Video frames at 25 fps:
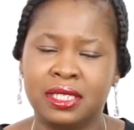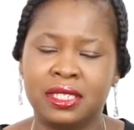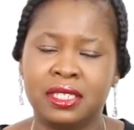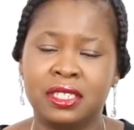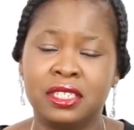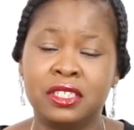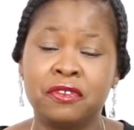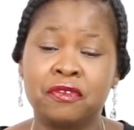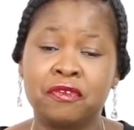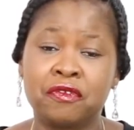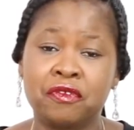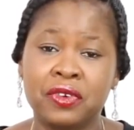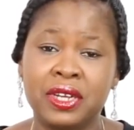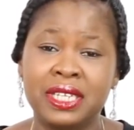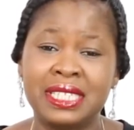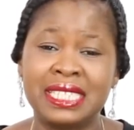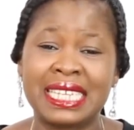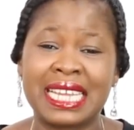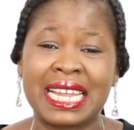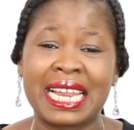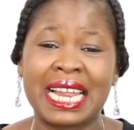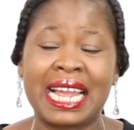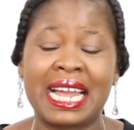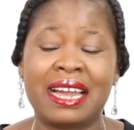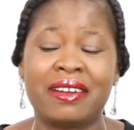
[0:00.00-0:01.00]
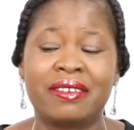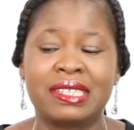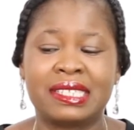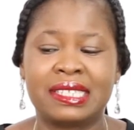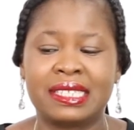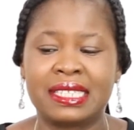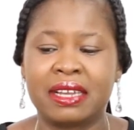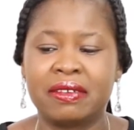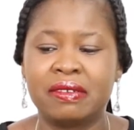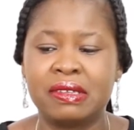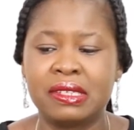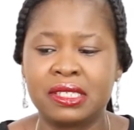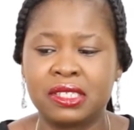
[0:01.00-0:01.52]
different
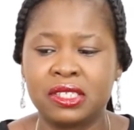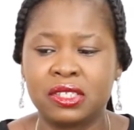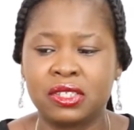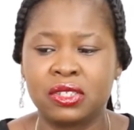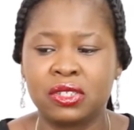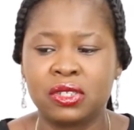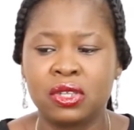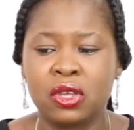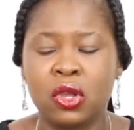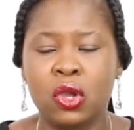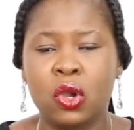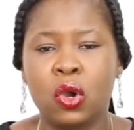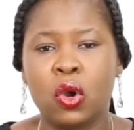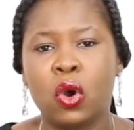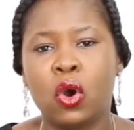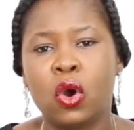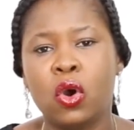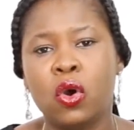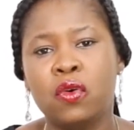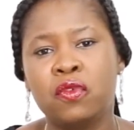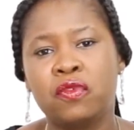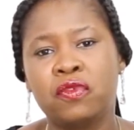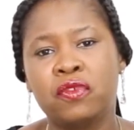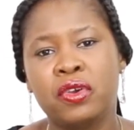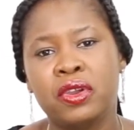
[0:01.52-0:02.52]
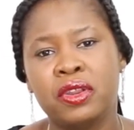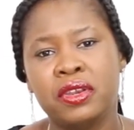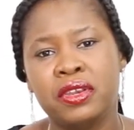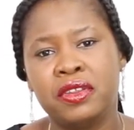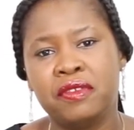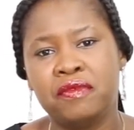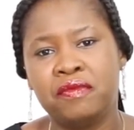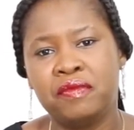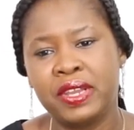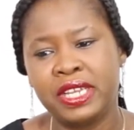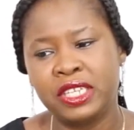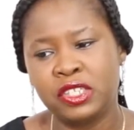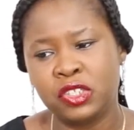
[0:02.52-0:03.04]
characteristics of the
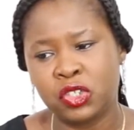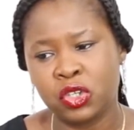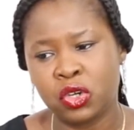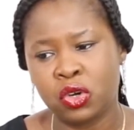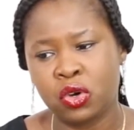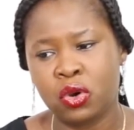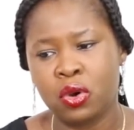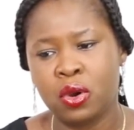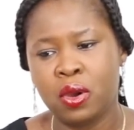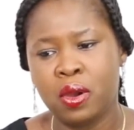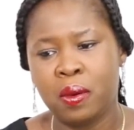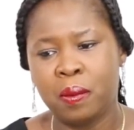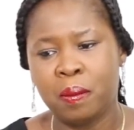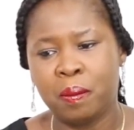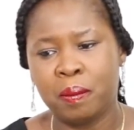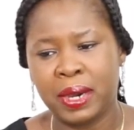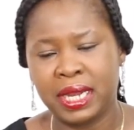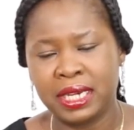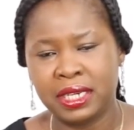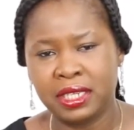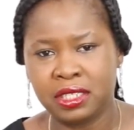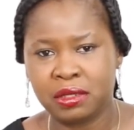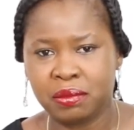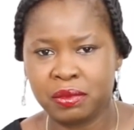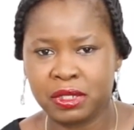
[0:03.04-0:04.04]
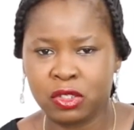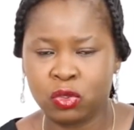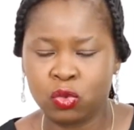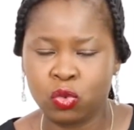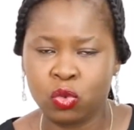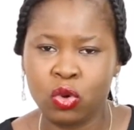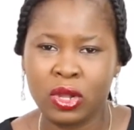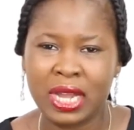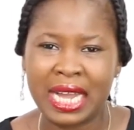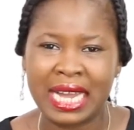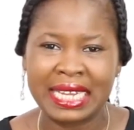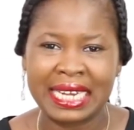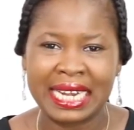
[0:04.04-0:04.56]
venture management. We'll
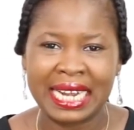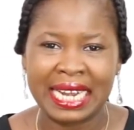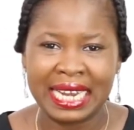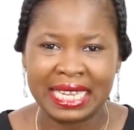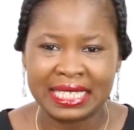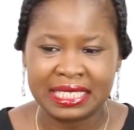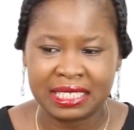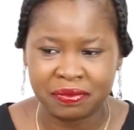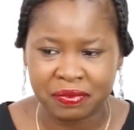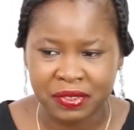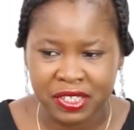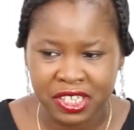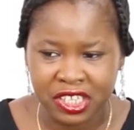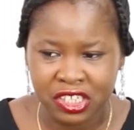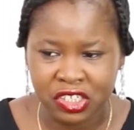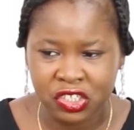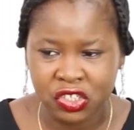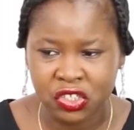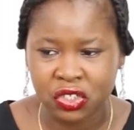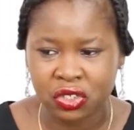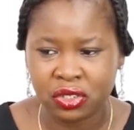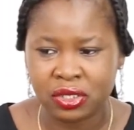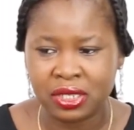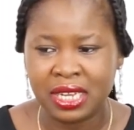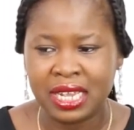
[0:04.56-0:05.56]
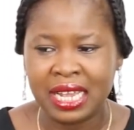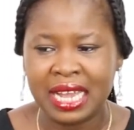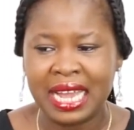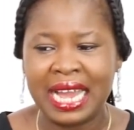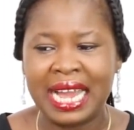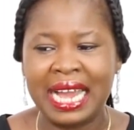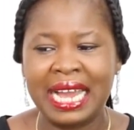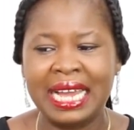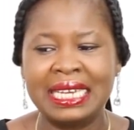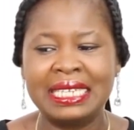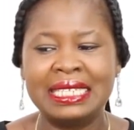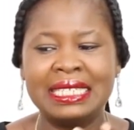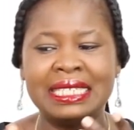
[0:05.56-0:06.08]
look at classification
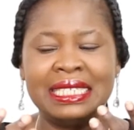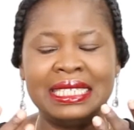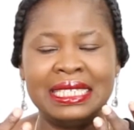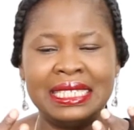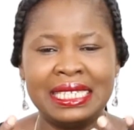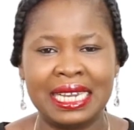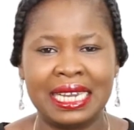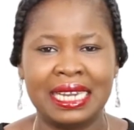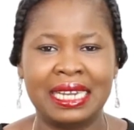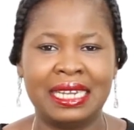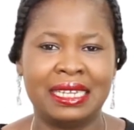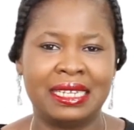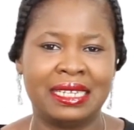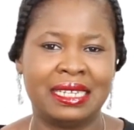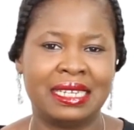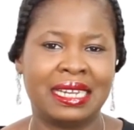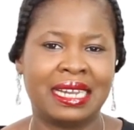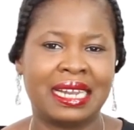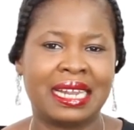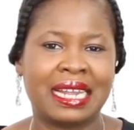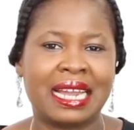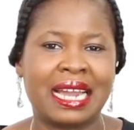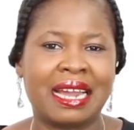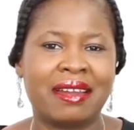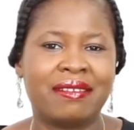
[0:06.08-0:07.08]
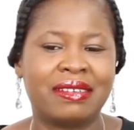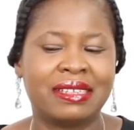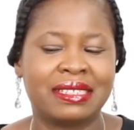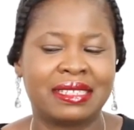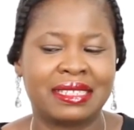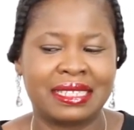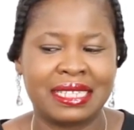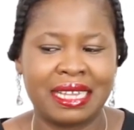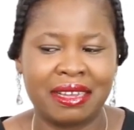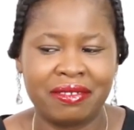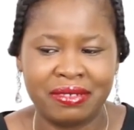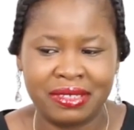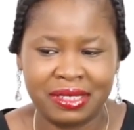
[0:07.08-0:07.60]
and their
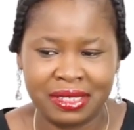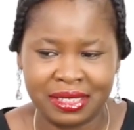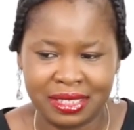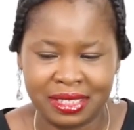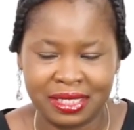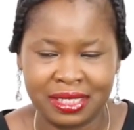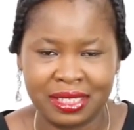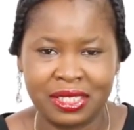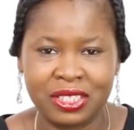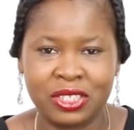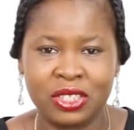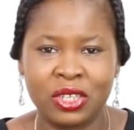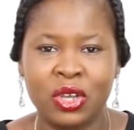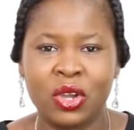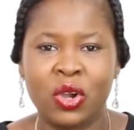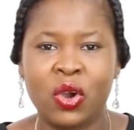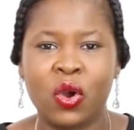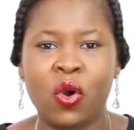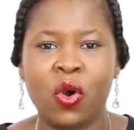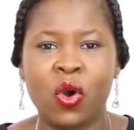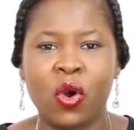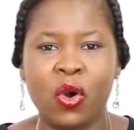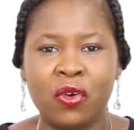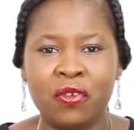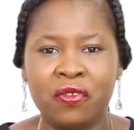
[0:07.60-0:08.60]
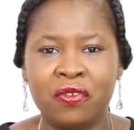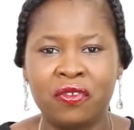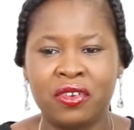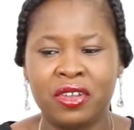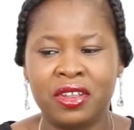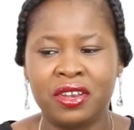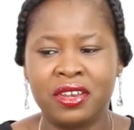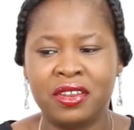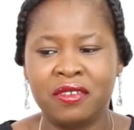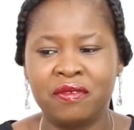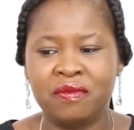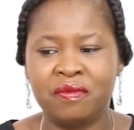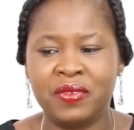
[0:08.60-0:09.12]
characteristics of
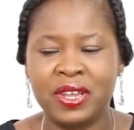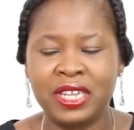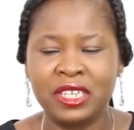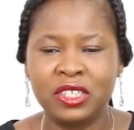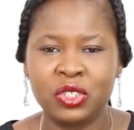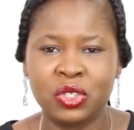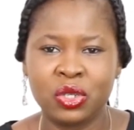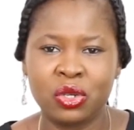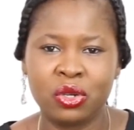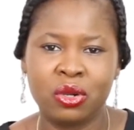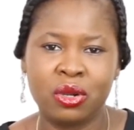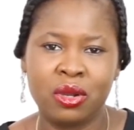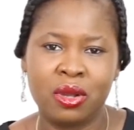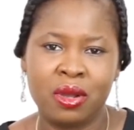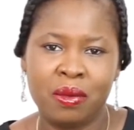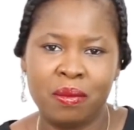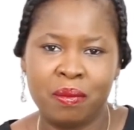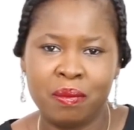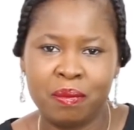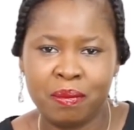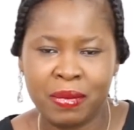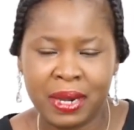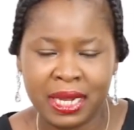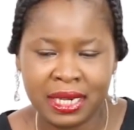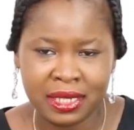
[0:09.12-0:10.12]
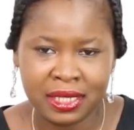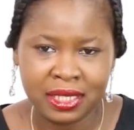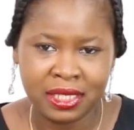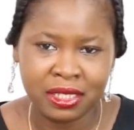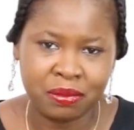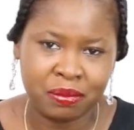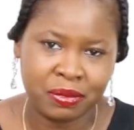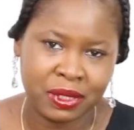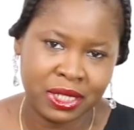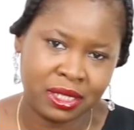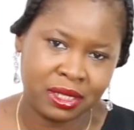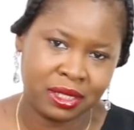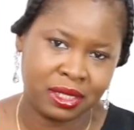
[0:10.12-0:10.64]
the venture
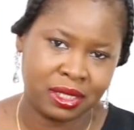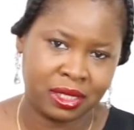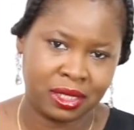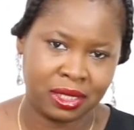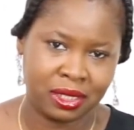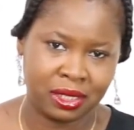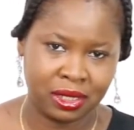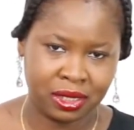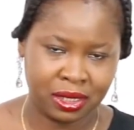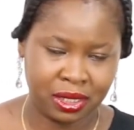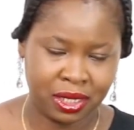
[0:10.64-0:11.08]
management